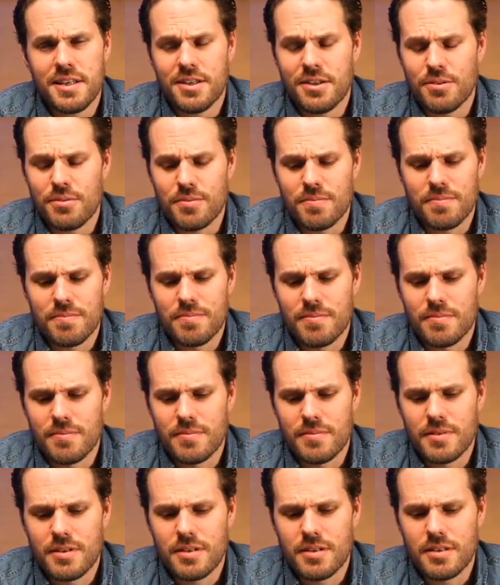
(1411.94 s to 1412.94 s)

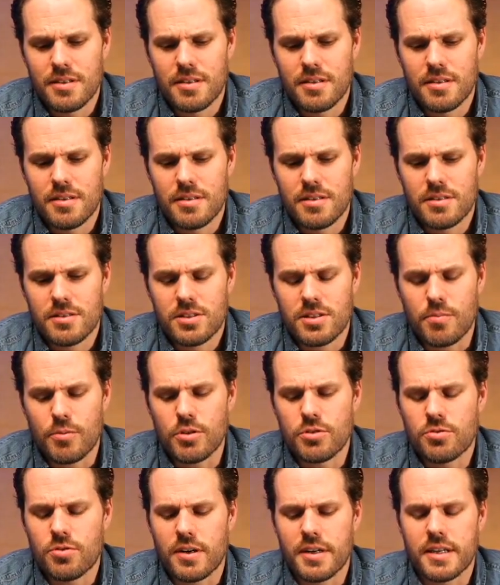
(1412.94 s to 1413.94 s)

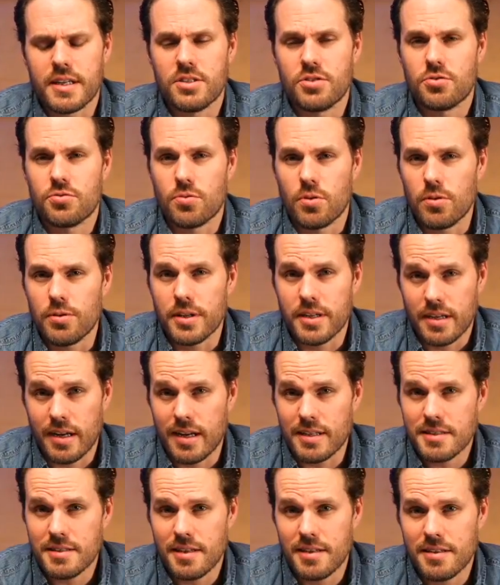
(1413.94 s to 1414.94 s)
who's trying to control the
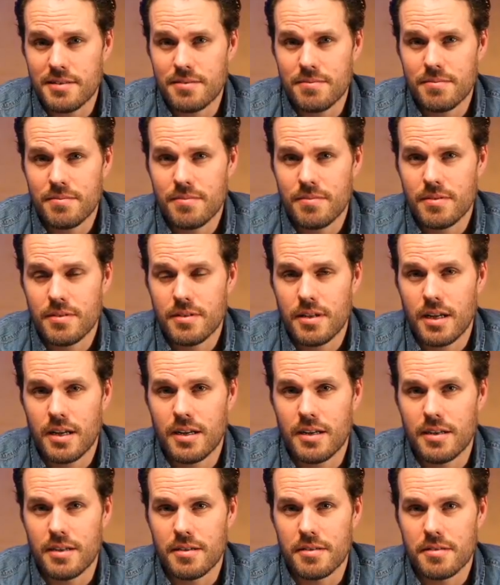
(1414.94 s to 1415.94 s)
content,
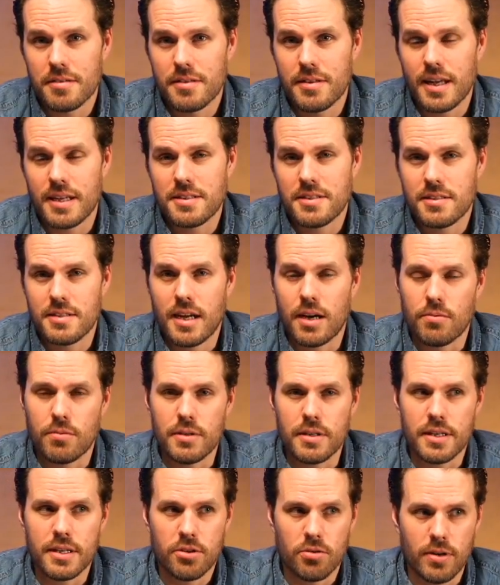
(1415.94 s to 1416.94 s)
that's
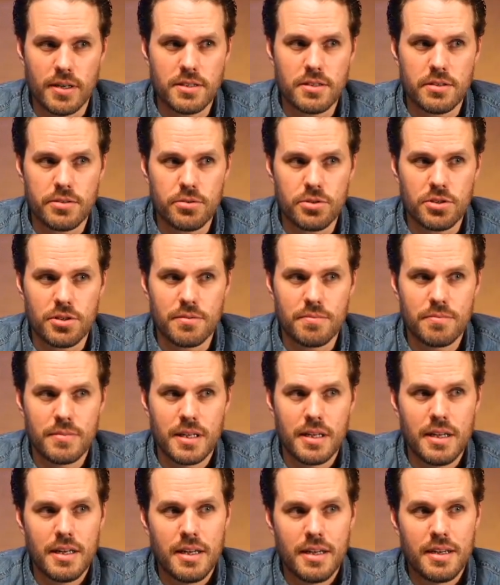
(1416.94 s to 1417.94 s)
not really a great solution.
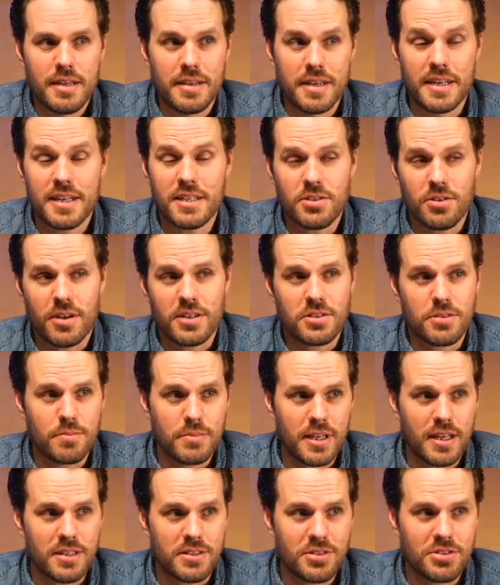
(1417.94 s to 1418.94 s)
It is
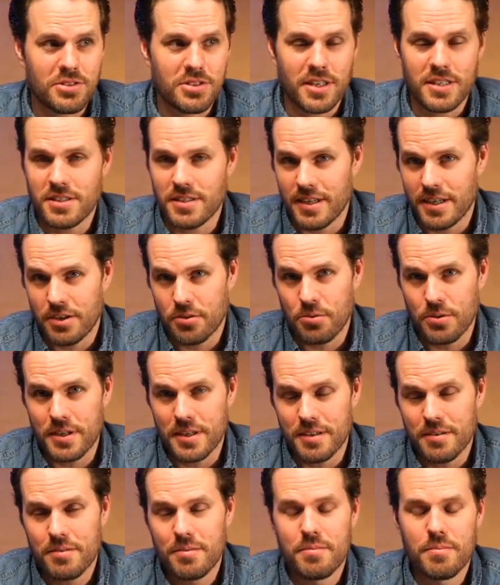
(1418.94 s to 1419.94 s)
awesome, yes, Jason, I
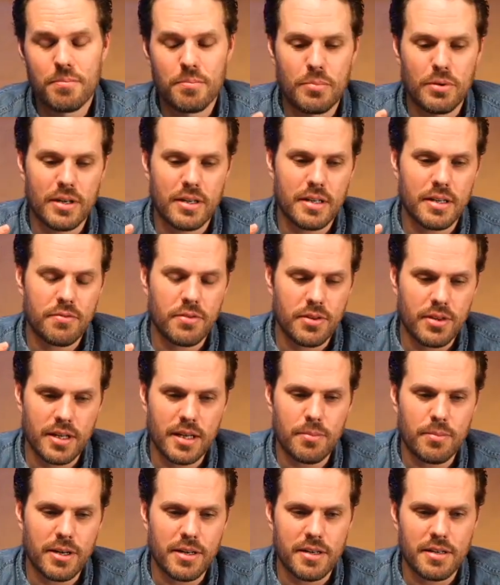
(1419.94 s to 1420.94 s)
agree. But if you
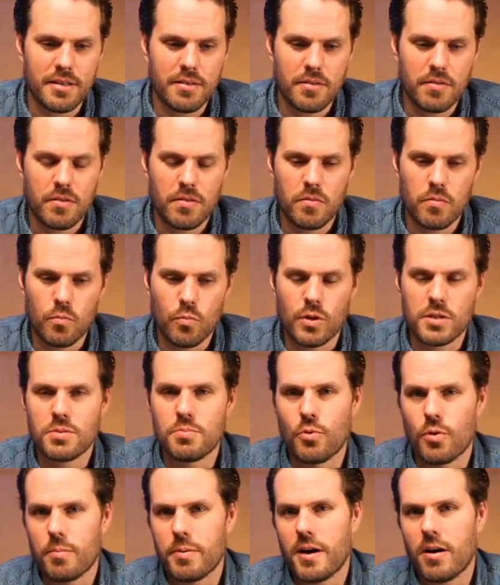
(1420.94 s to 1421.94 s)
think about it,
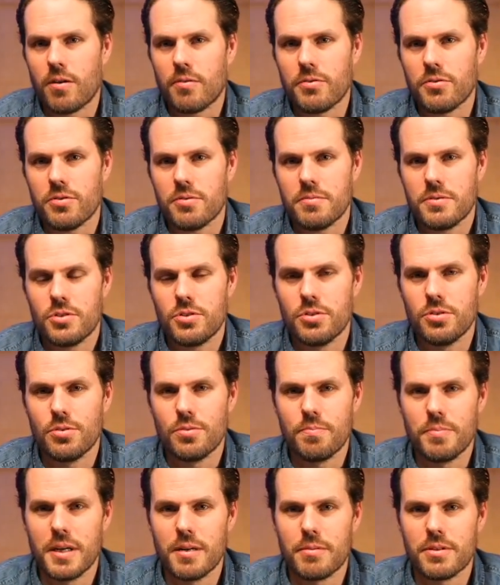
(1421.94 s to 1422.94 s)
what's more powerful?
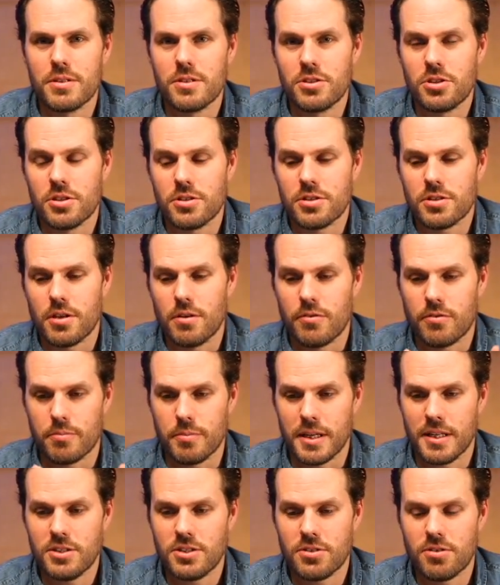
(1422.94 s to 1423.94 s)
To be able to just go
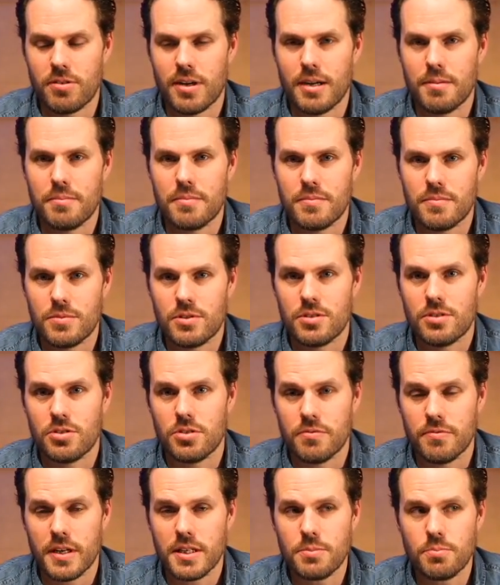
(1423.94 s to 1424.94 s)
from Instagram
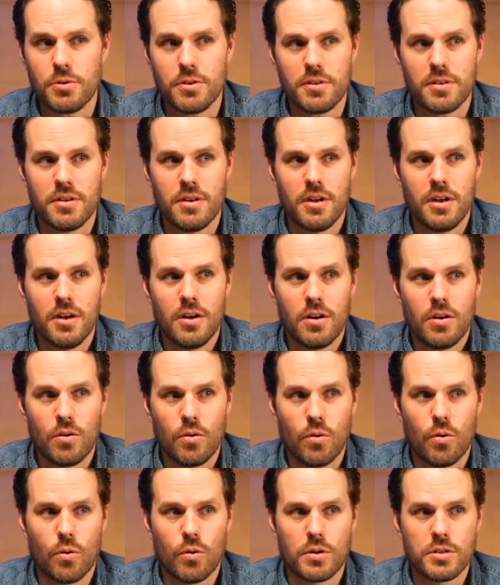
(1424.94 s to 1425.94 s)
to Facebook,
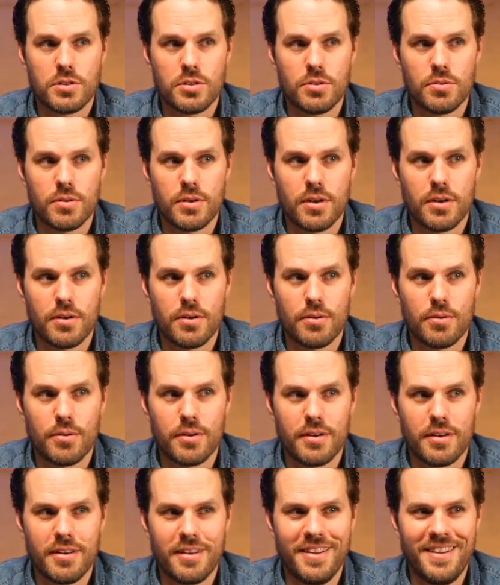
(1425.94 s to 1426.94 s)
or to
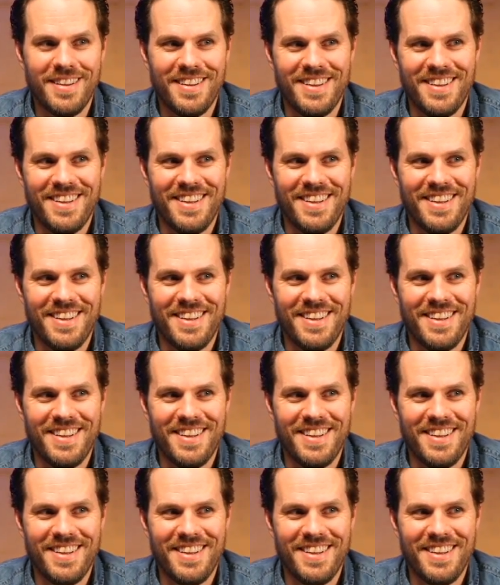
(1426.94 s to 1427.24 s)
go,